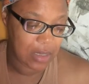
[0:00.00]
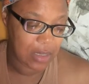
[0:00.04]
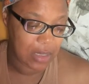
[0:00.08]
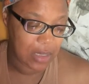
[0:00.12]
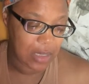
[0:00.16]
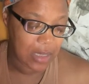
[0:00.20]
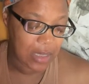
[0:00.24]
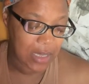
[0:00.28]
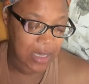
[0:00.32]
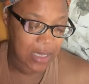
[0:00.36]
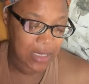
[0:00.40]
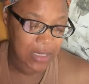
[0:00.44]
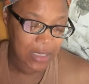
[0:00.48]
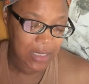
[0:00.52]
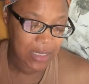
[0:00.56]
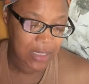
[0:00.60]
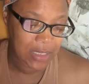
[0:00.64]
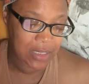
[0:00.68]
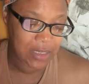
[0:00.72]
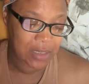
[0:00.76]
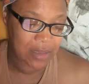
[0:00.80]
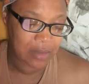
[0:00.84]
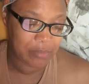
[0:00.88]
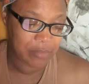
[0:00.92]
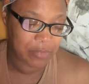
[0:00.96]
I
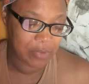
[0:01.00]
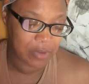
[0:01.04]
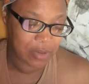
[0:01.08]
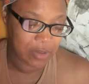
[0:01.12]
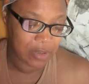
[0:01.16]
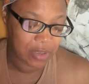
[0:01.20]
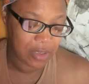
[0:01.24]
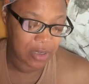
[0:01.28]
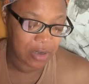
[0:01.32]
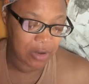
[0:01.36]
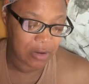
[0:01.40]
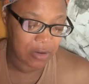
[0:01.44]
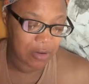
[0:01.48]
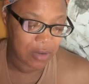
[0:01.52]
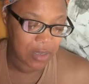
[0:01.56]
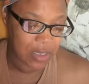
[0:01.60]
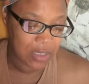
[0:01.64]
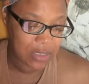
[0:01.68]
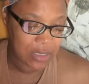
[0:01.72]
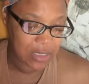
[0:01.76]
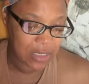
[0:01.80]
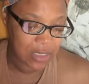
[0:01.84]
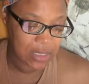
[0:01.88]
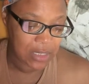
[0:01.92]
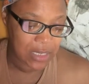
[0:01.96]
am gone
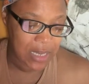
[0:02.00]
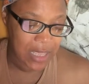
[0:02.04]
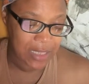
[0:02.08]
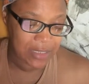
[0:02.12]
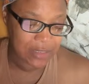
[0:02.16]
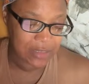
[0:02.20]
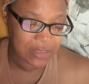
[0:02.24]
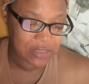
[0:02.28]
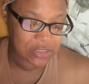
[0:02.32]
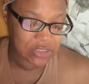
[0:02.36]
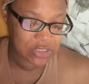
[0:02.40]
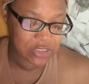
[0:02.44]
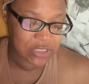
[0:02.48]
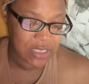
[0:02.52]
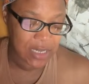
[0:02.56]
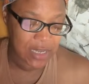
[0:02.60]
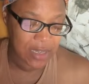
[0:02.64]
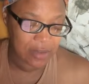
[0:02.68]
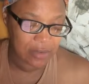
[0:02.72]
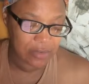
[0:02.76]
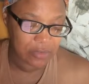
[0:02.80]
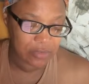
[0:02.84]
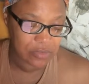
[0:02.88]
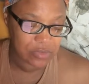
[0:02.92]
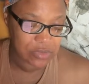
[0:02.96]
like the
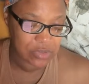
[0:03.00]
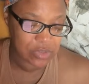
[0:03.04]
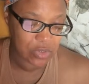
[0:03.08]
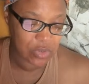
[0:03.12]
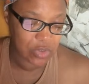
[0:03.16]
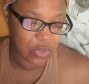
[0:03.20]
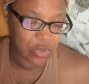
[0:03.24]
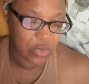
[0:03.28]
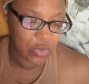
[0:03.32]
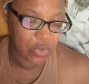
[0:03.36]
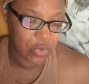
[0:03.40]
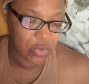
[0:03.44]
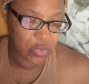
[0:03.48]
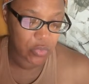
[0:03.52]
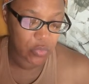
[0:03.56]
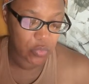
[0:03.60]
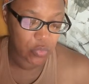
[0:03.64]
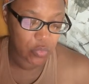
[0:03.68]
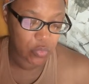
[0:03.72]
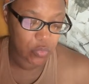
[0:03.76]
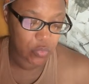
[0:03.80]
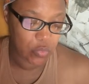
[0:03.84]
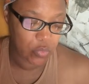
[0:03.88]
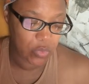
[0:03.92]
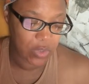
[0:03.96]
shadows
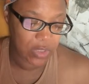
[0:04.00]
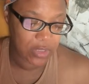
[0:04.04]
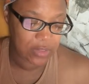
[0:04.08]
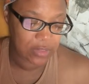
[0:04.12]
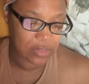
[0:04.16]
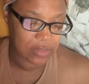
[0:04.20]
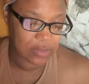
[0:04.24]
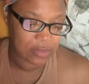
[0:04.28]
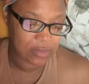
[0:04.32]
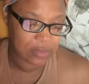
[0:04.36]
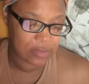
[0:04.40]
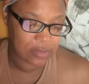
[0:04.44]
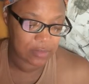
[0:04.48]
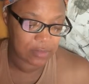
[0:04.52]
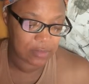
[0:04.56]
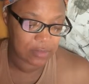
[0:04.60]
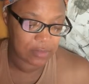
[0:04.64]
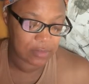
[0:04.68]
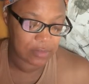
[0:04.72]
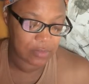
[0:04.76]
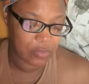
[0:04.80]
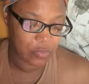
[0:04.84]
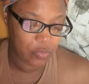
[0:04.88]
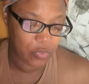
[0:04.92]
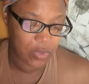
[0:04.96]

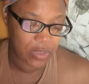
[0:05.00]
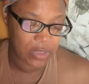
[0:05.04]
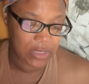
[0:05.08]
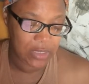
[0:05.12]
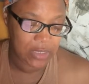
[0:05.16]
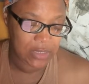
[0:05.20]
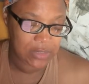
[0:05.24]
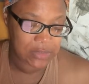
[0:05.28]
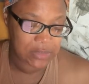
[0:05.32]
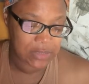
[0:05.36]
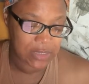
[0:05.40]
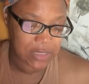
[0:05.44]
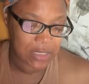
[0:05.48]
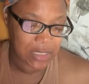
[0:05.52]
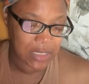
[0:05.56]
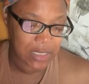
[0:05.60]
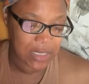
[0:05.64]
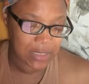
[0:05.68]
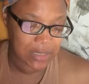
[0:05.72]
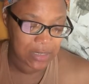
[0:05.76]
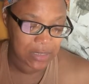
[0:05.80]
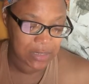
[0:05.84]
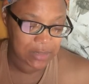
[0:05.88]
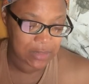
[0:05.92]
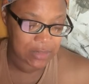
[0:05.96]
when it
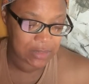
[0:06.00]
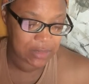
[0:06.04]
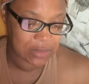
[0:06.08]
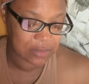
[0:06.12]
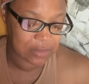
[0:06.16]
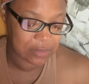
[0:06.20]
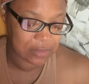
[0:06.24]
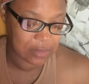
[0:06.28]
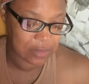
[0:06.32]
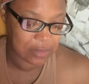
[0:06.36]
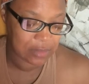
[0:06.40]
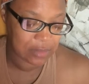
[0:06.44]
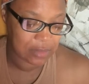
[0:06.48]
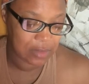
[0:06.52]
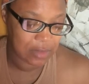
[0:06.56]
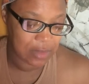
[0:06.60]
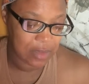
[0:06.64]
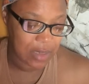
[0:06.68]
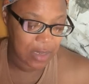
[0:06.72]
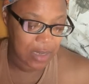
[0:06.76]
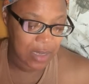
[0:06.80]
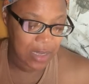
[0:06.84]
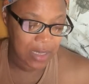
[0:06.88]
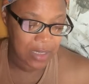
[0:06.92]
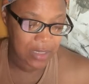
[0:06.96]
declineth.
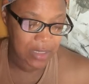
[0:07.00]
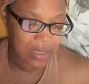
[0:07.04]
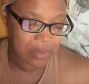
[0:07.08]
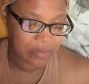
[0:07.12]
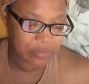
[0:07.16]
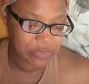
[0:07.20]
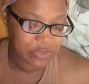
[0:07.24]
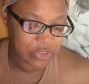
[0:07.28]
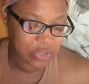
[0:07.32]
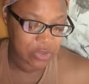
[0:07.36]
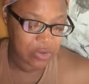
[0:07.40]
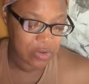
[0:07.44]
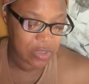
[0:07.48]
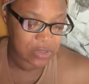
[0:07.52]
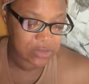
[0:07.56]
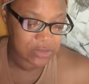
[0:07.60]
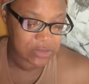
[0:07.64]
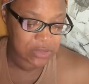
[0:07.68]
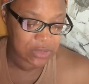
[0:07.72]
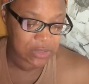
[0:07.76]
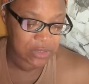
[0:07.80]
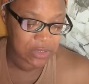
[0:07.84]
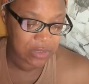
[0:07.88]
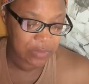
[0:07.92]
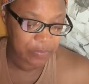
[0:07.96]
I am tossed
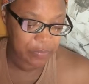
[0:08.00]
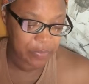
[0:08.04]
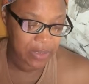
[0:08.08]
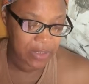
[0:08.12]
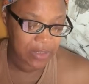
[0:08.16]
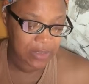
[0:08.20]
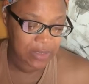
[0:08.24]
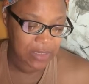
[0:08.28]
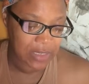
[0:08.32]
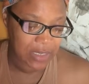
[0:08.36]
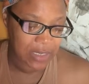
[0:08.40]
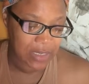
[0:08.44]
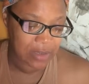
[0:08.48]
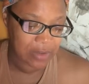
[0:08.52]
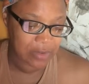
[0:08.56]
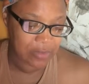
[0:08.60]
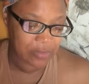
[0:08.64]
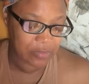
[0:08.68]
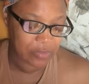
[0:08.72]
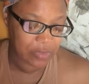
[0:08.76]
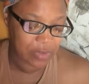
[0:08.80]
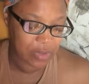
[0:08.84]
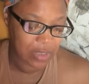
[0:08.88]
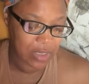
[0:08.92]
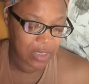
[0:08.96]
up and
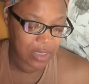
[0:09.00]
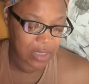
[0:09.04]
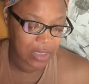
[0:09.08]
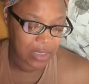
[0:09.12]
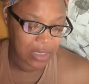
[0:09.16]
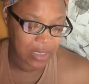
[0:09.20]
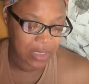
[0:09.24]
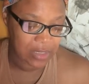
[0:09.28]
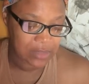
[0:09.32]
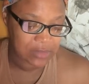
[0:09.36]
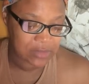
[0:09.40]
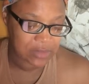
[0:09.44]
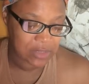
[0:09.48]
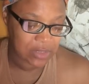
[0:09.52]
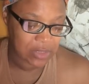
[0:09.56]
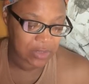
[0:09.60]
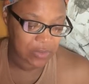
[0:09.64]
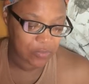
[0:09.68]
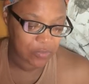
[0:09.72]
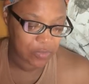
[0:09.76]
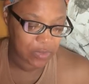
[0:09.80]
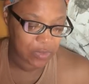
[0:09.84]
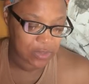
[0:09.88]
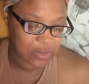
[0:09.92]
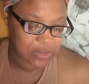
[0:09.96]
down as a
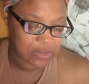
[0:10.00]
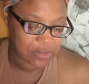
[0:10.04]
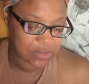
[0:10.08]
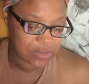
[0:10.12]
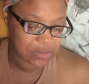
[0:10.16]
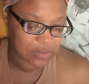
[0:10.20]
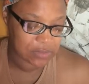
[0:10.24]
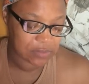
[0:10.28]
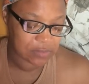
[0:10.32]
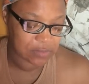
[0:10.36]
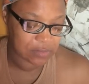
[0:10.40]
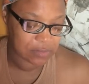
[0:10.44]
locust.